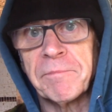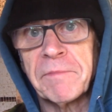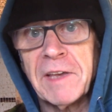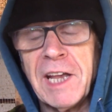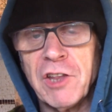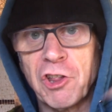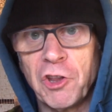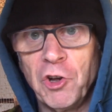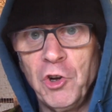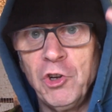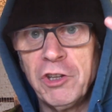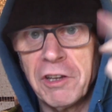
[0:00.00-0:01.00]
Hence the
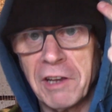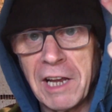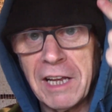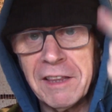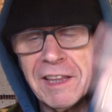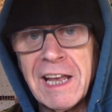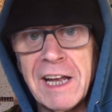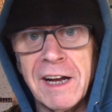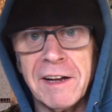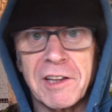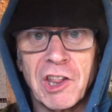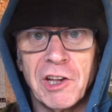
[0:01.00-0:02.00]
hood and the hat.
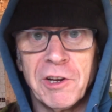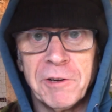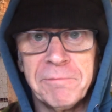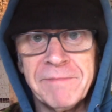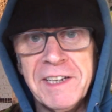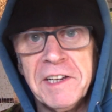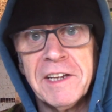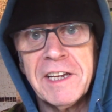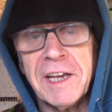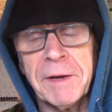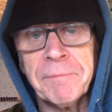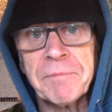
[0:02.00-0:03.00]
So
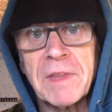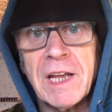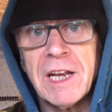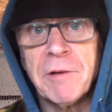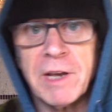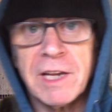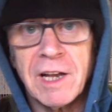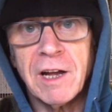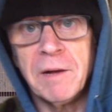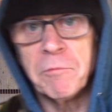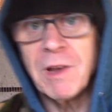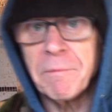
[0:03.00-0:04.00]
yeah, anyway,
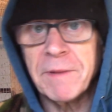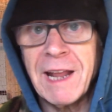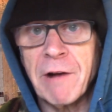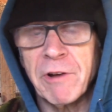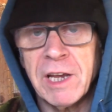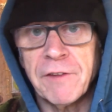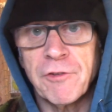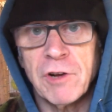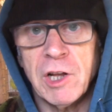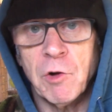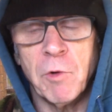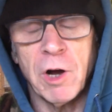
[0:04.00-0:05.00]
we haven't been out here for a
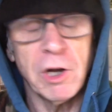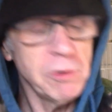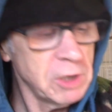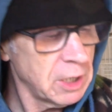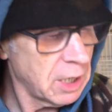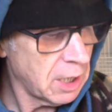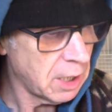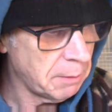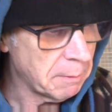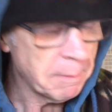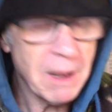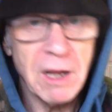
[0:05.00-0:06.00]
little while,
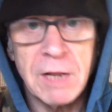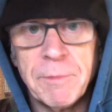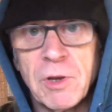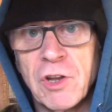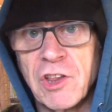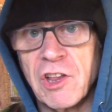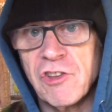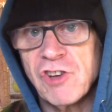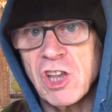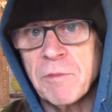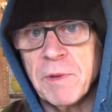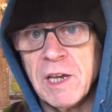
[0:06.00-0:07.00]
partly because it's
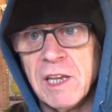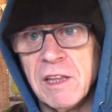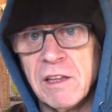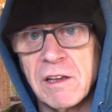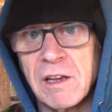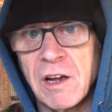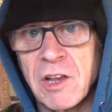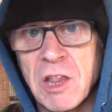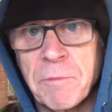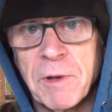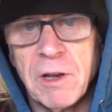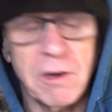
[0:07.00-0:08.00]
just been, I
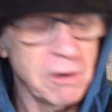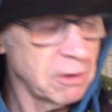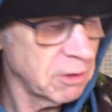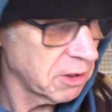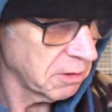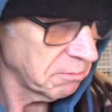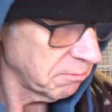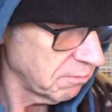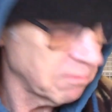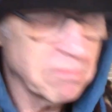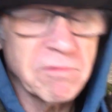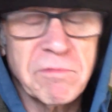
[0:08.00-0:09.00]
suppose,
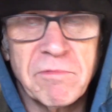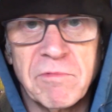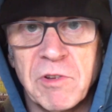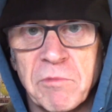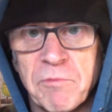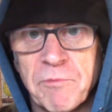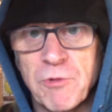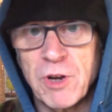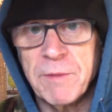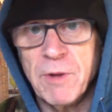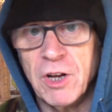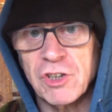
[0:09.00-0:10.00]

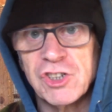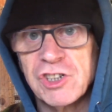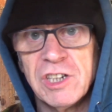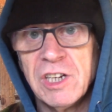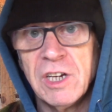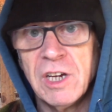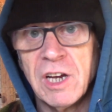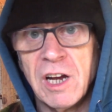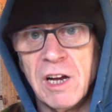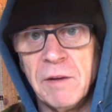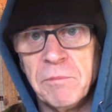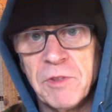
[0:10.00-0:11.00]
pretty much
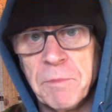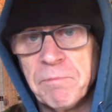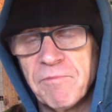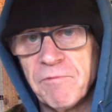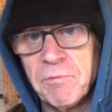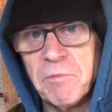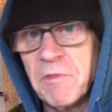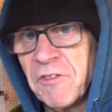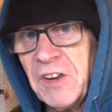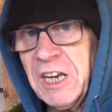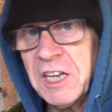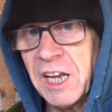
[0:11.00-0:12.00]
the
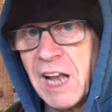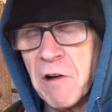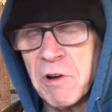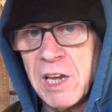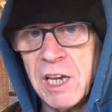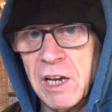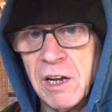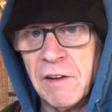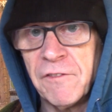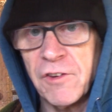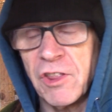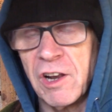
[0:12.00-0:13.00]
feeding out here
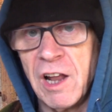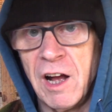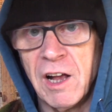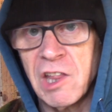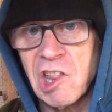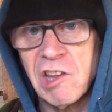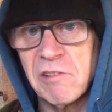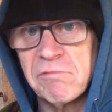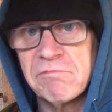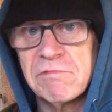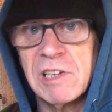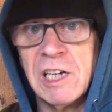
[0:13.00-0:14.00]
for the
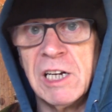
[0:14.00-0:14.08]
last